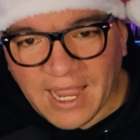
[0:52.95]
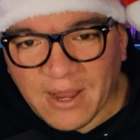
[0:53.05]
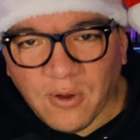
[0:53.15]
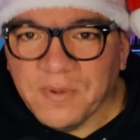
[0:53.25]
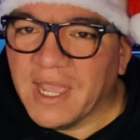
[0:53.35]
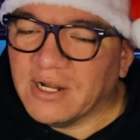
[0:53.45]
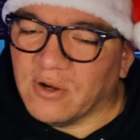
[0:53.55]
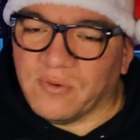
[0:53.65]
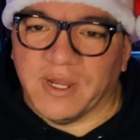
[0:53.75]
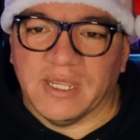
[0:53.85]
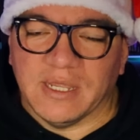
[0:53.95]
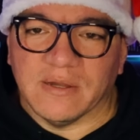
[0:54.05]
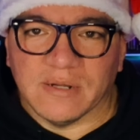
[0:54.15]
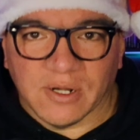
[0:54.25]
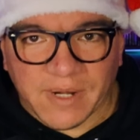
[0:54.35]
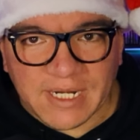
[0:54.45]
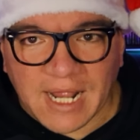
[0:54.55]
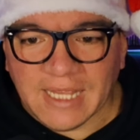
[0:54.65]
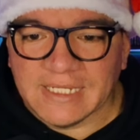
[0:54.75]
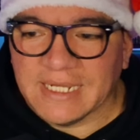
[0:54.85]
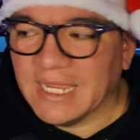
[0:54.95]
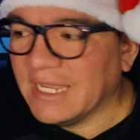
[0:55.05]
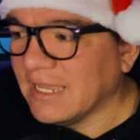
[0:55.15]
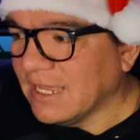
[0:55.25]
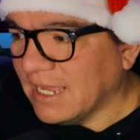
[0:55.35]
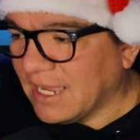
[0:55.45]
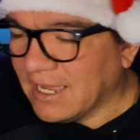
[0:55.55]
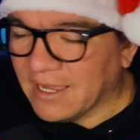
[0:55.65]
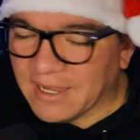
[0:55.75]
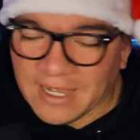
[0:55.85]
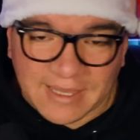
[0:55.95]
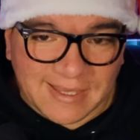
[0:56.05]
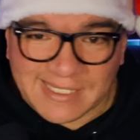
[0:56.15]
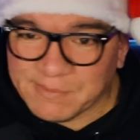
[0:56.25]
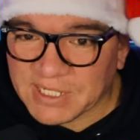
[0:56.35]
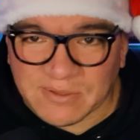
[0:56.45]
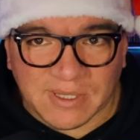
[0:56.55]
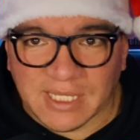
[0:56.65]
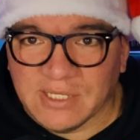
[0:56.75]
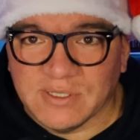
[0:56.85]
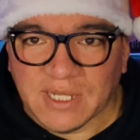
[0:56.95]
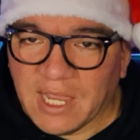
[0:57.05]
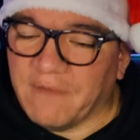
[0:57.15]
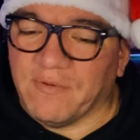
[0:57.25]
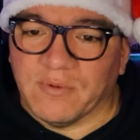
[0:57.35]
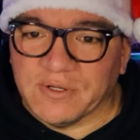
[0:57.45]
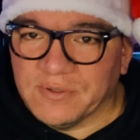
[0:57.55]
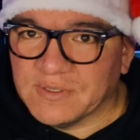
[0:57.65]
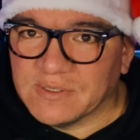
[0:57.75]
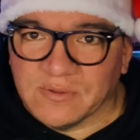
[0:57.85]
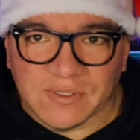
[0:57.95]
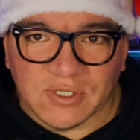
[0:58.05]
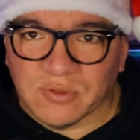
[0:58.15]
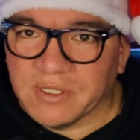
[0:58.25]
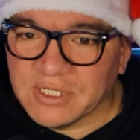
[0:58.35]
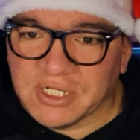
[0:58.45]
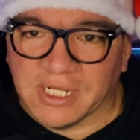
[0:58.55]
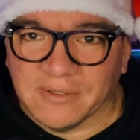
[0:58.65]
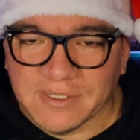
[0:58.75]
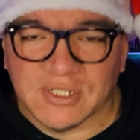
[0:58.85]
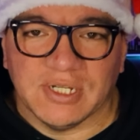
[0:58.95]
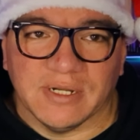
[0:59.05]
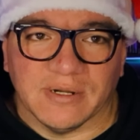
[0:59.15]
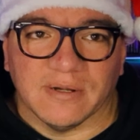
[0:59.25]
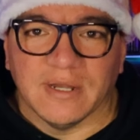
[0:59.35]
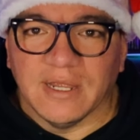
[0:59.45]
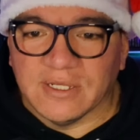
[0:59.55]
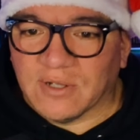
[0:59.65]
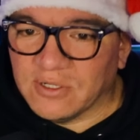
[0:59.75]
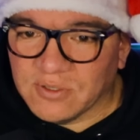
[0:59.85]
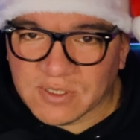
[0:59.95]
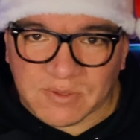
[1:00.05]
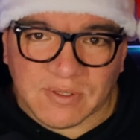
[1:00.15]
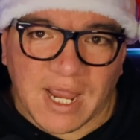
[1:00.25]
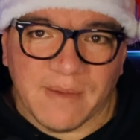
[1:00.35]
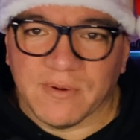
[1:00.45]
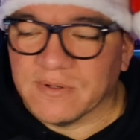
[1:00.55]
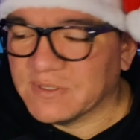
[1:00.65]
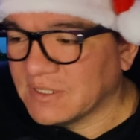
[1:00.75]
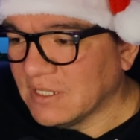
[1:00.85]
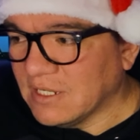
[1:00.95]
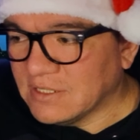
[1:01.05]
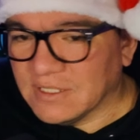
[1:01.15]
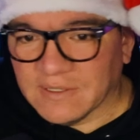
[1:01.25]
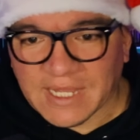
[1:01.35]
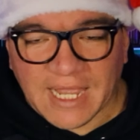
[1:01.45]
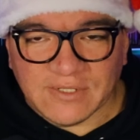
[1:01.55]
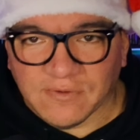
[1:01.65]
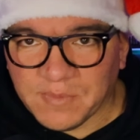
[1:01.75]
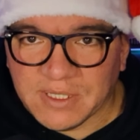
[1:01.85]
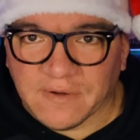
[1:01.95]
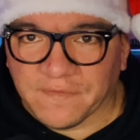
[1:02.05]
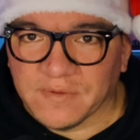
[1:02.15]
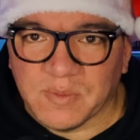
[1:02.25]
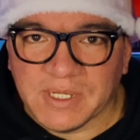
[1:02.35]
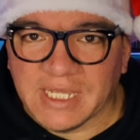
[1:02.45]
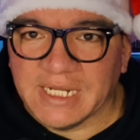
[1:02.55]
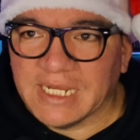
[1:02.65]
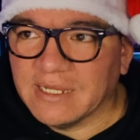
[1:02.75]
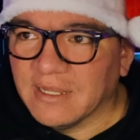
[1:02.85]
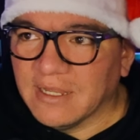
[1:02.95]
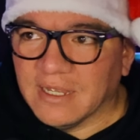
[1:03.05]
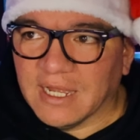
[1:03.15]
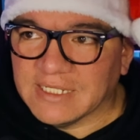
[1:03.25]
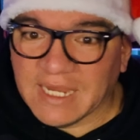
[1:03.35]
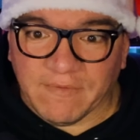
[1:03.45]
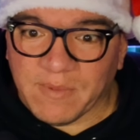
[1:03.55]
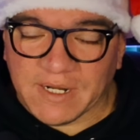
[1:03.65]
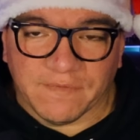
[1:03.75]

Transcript: hope you had a great year, a great holiday. A special thank you to everyone who's enjoyed the channel this year, to all new subscribers, to the guys who have been there from the beginning, to everybody, from